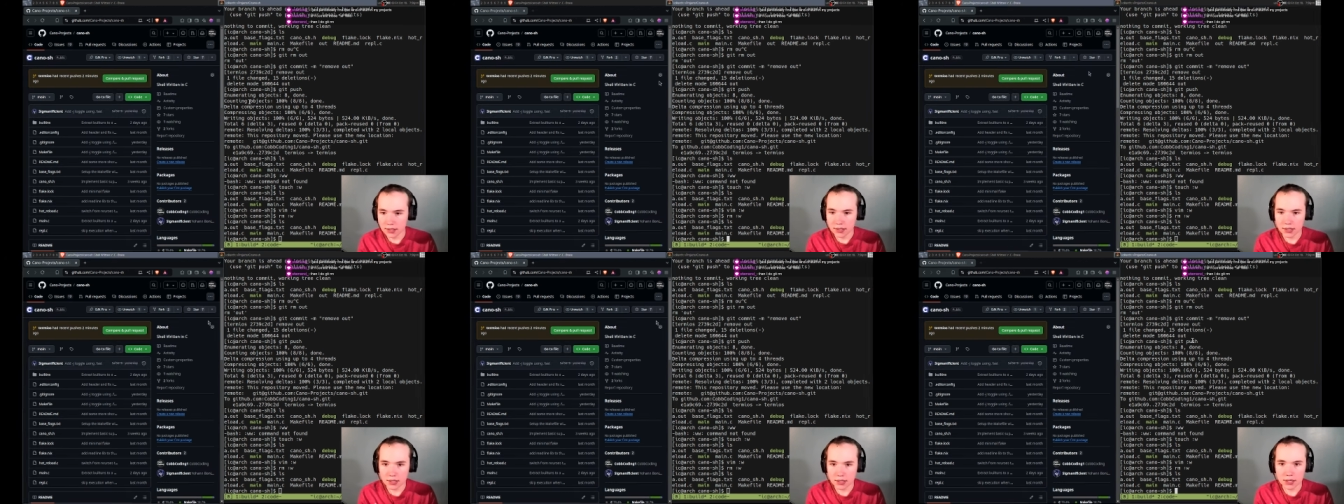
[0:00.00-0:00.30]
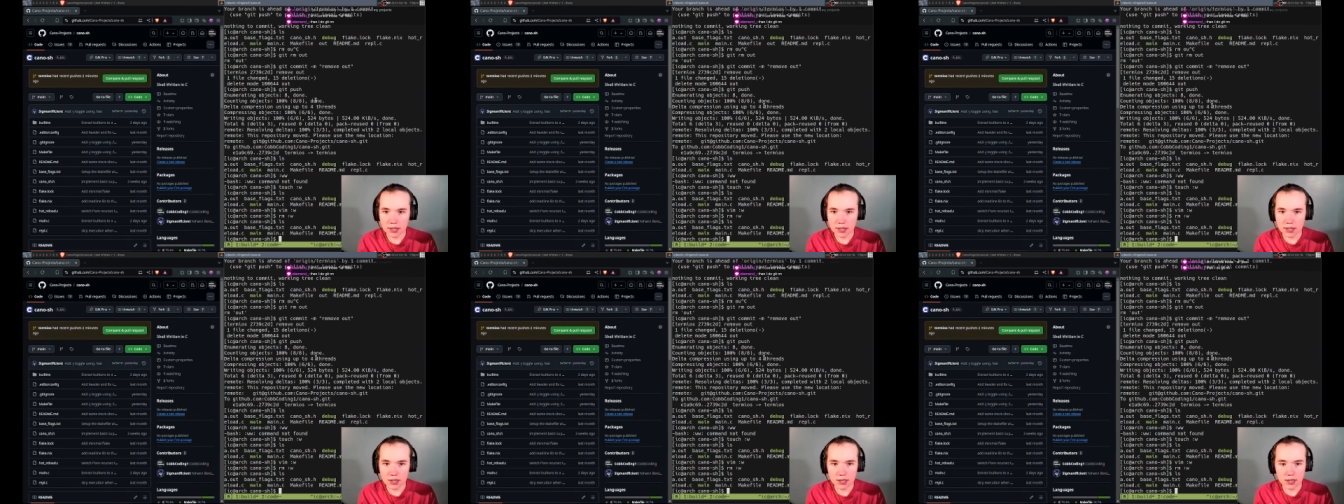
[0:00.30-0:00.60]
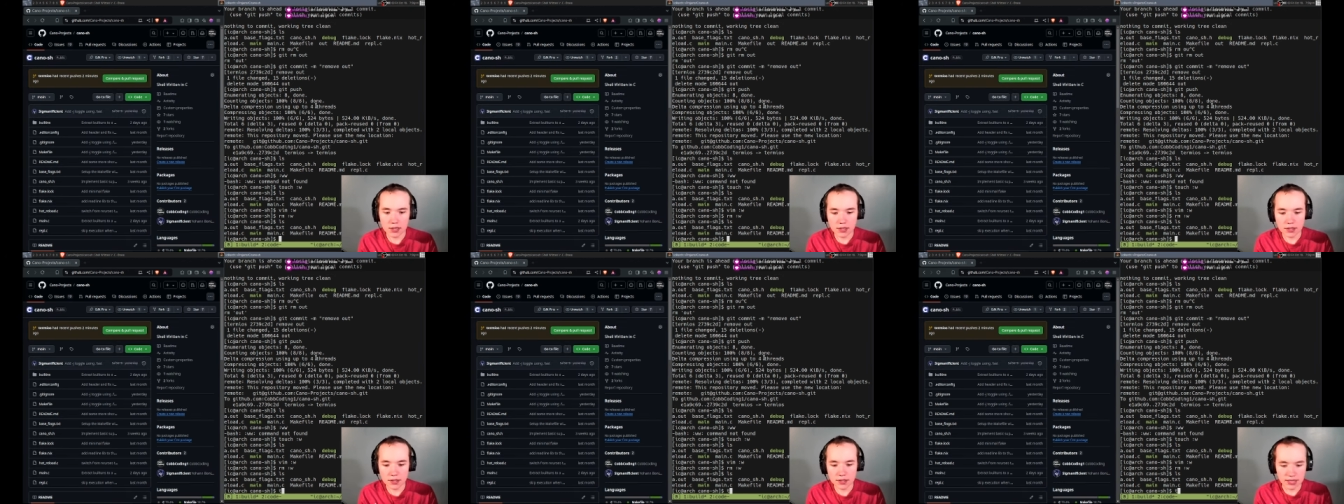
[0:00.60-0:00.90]

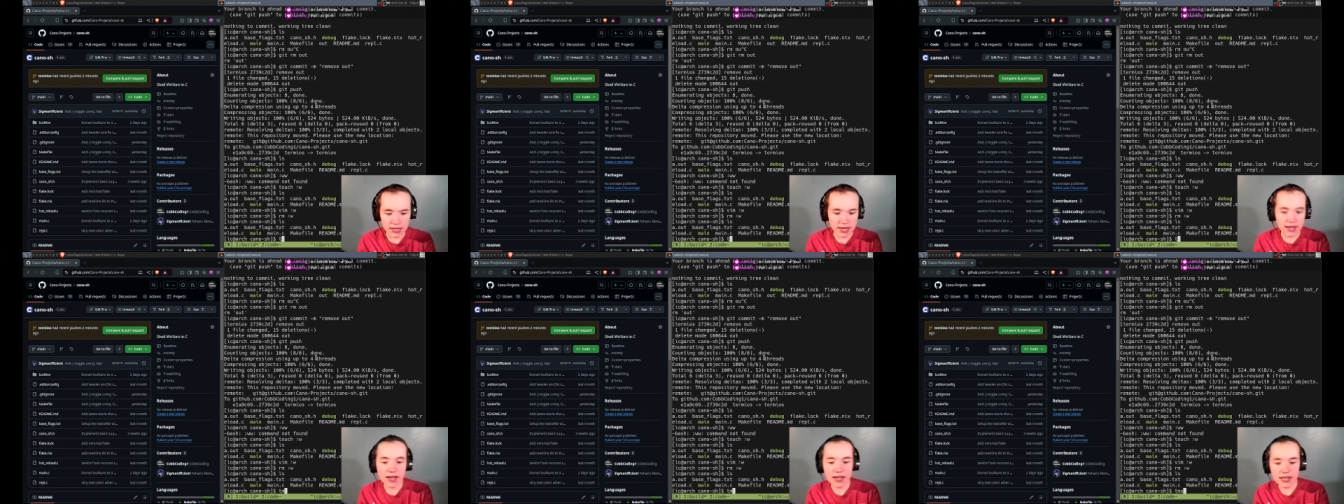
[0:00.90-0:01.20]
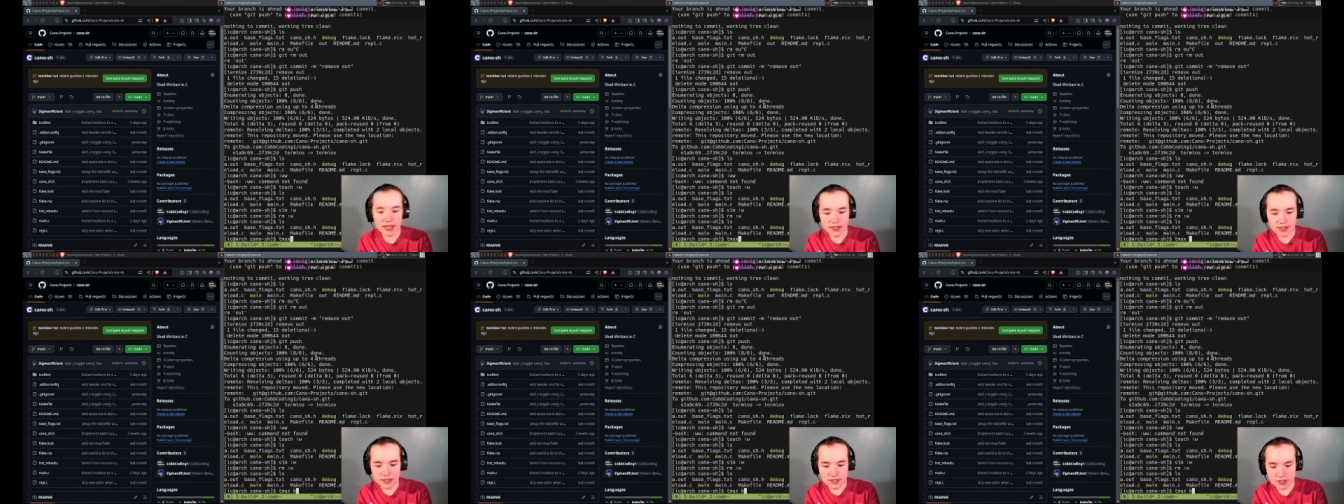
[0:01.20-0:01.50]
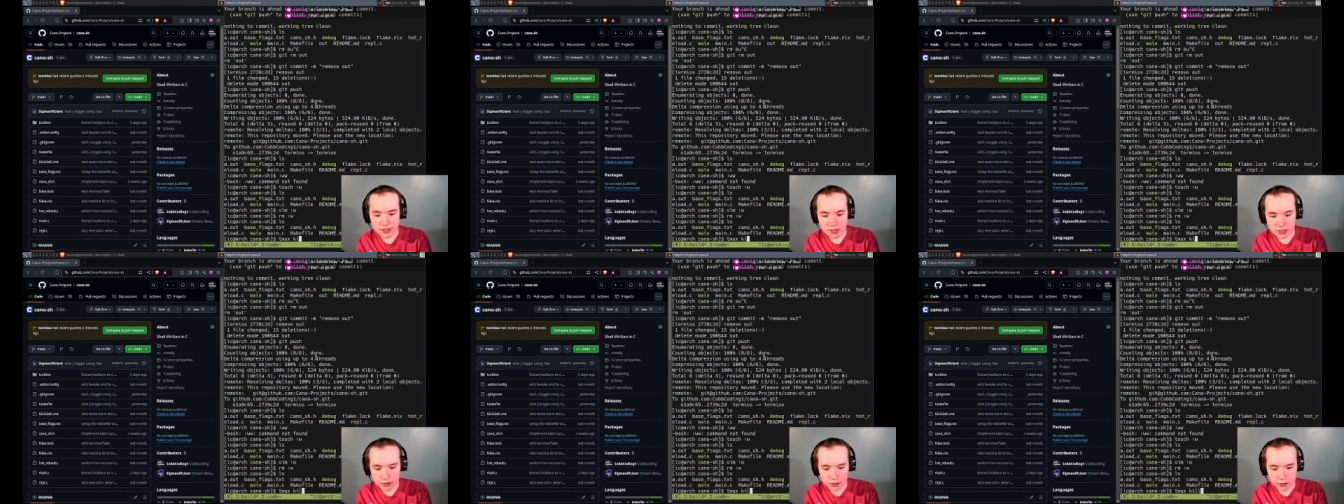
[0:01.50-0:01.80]
Yeah, I need to
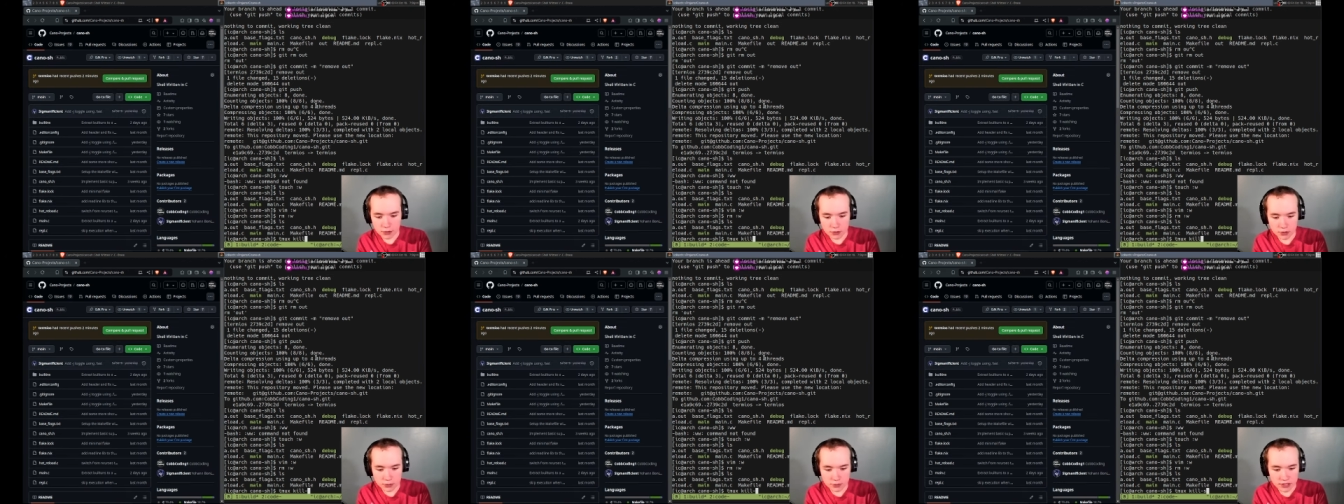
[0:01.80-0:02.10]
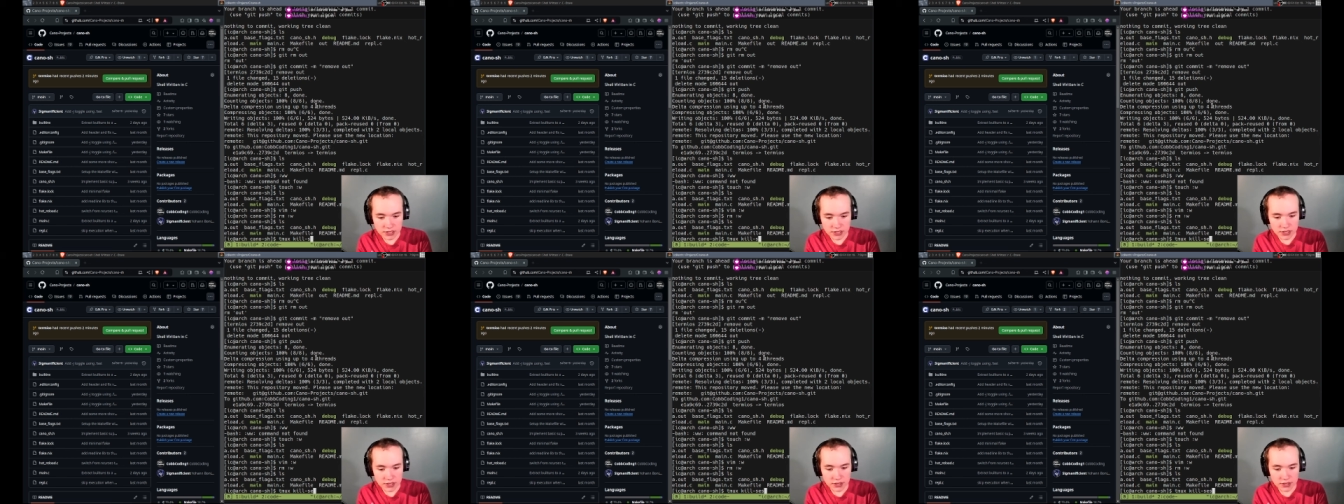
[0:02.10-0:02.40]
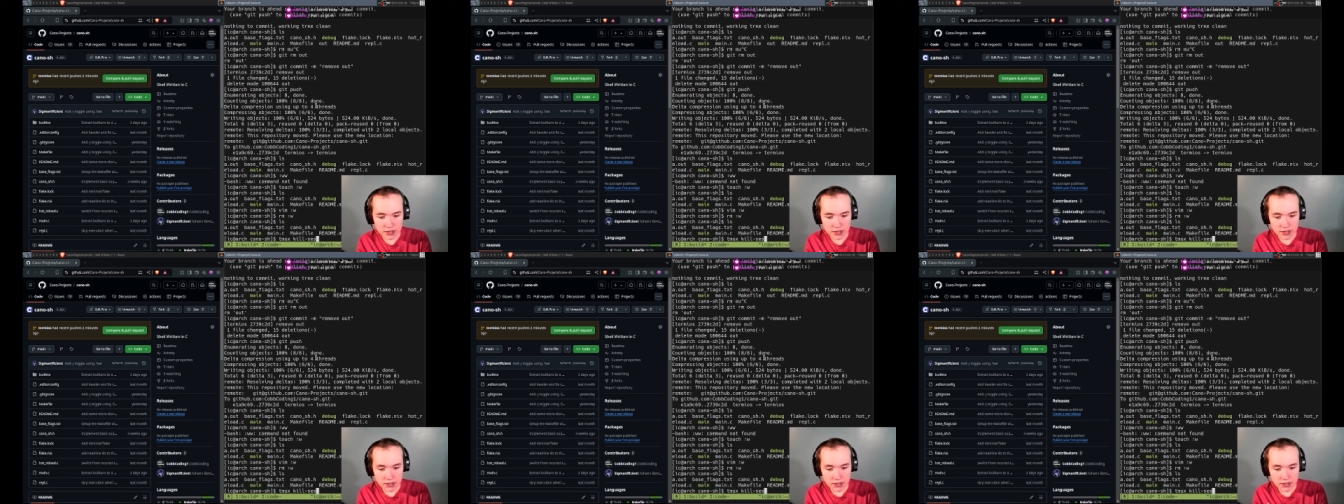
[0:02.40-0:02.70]
go.
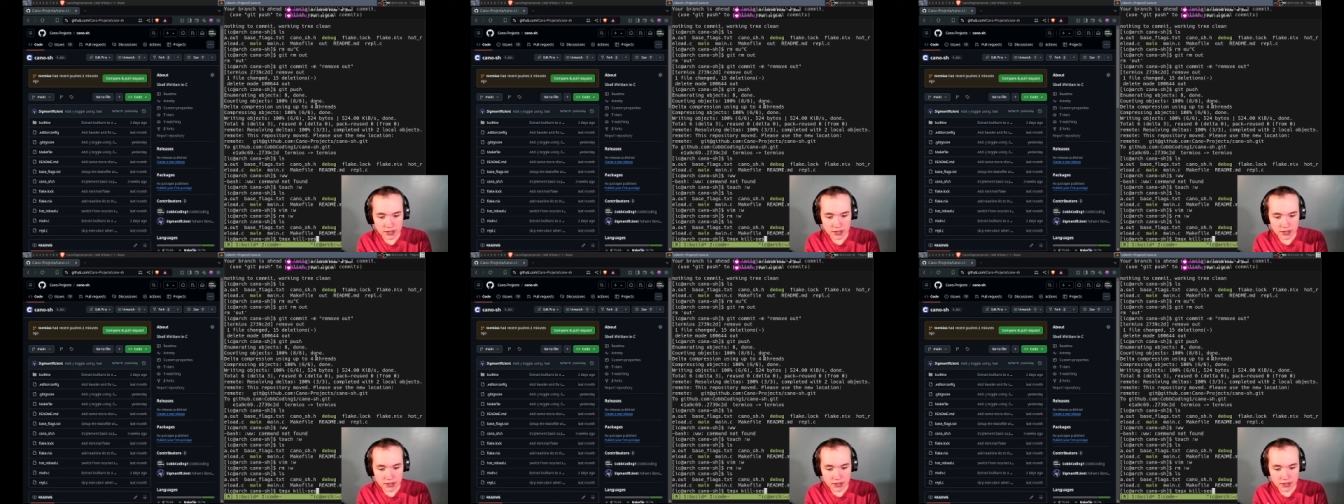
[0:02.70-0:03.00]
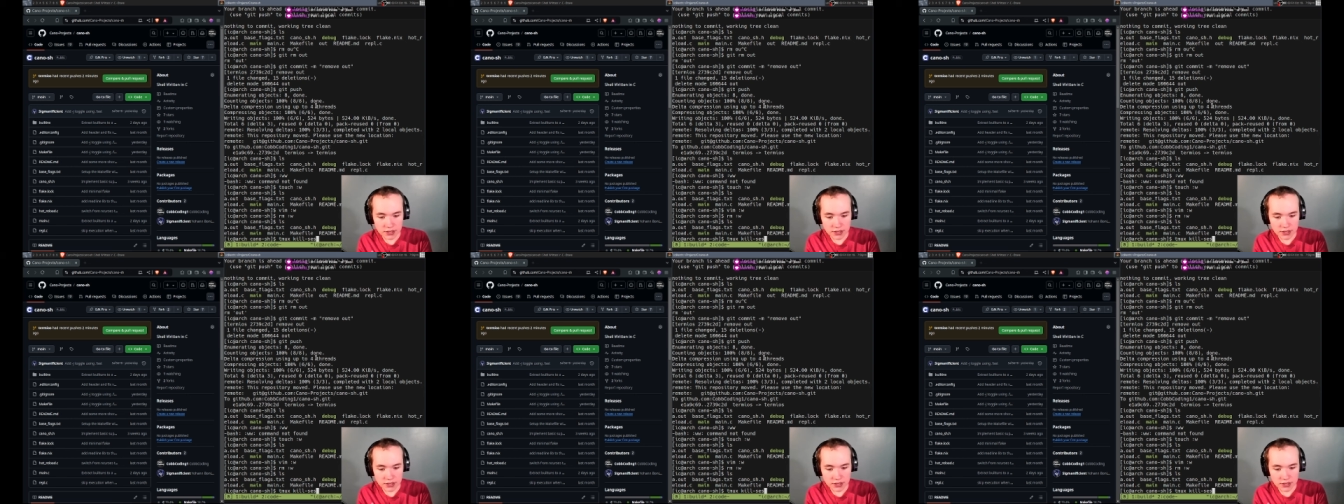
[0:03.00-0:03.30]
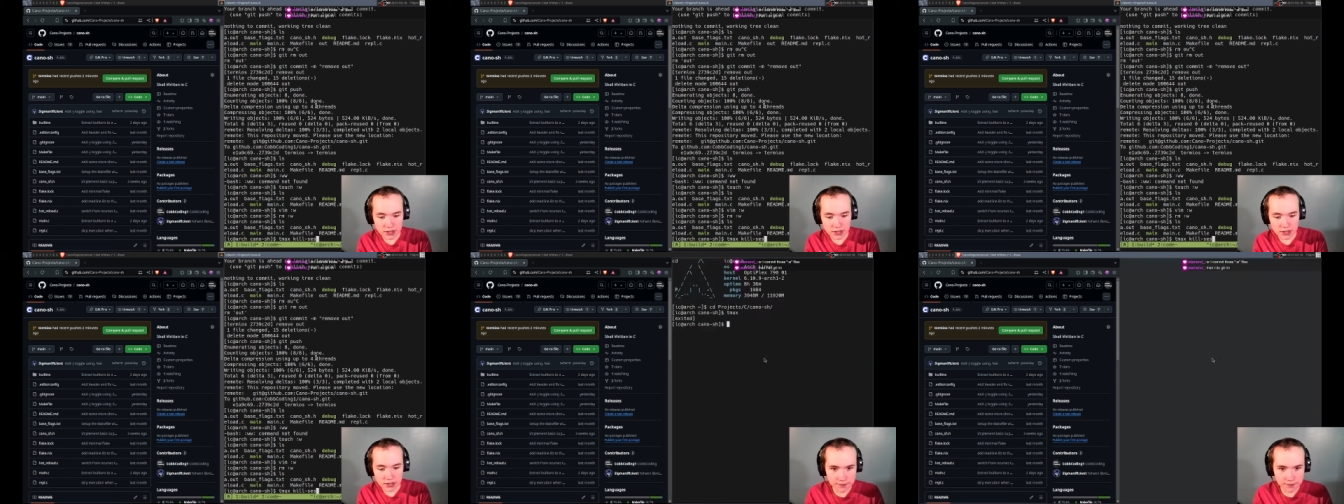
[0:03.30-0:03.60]
Kill
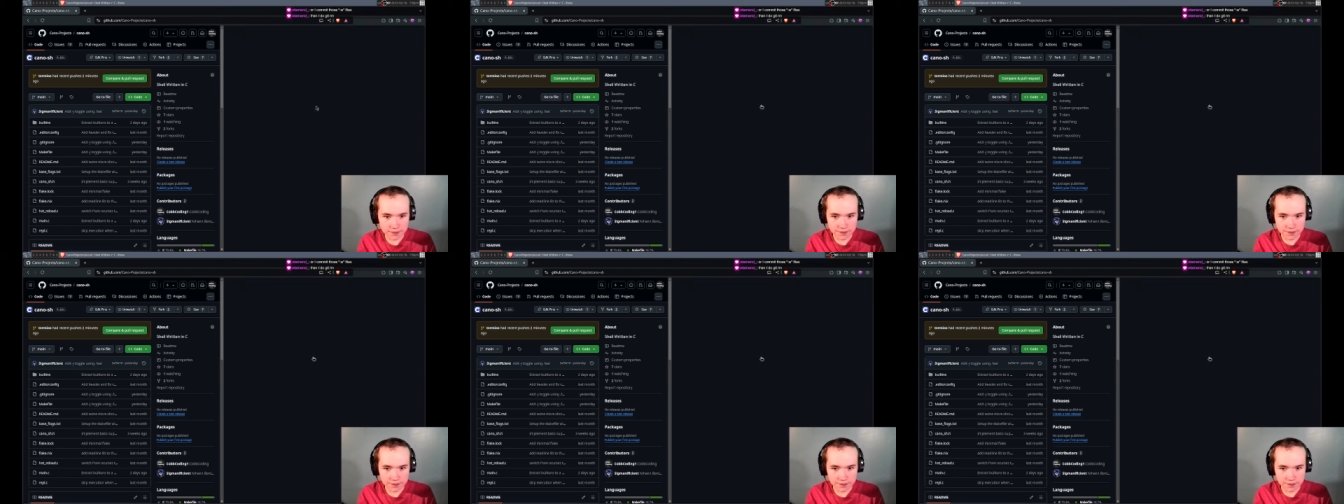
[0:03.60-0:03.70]
this.